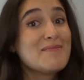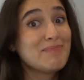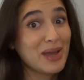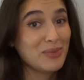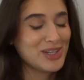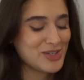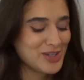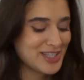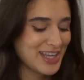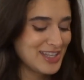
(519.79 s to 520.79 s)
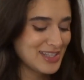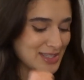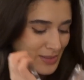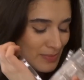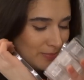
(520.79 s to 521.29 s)
my winter
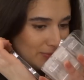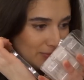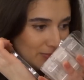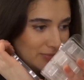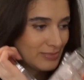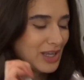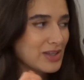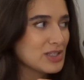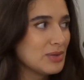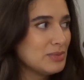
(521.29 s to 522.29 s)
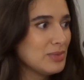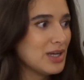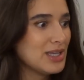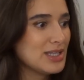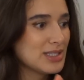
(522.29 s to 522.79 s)
scents. Now this one
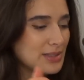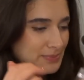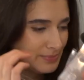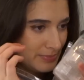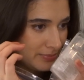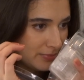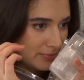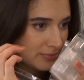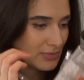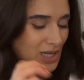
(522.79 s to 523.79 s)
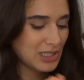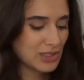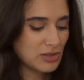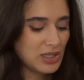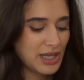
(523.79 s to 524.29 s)
was a
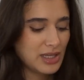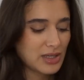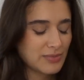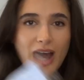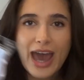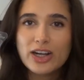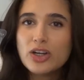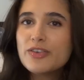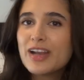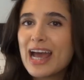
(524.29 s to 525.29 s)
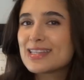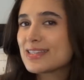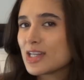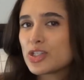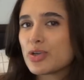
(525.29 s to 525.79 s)
little like, I don't know if it had
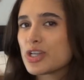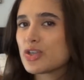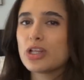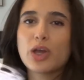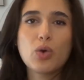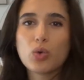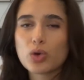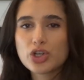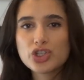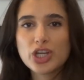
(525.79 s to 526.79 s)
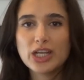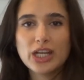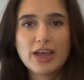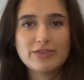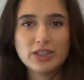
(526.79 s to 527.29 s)
citrus or like orange in it.
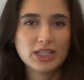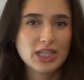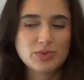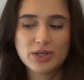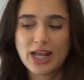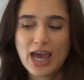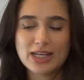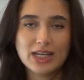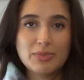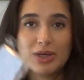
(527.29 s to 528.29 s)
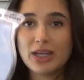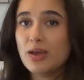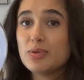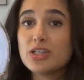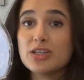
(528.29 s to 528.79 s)
I feel like that's what it had in it, but it
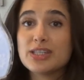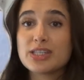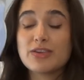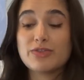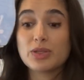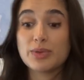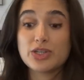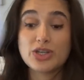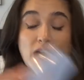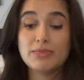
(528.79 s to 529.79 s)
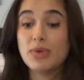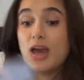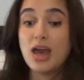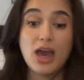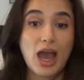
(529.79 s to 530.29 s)
was a good scent for the winter time.
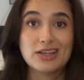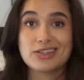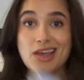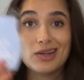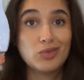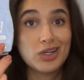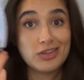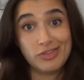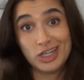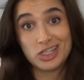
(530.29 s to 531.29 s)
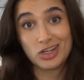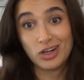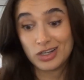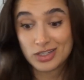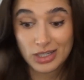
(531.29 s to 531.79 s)
I just kind of wanted to finish it,
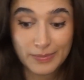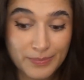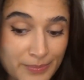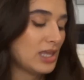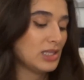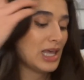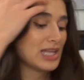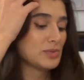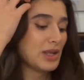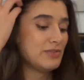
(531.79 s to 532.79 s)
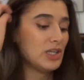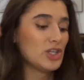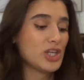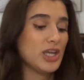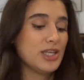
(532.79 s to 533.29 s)
honestly. And the last one I
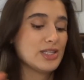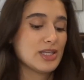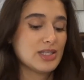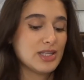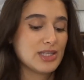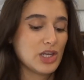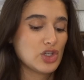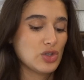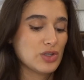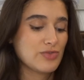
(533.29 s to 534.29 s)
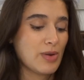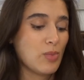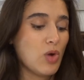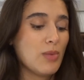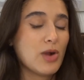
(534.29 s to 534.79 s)
finished is Sensationals from
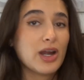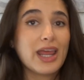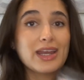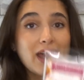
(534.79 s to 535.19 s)
Walmart and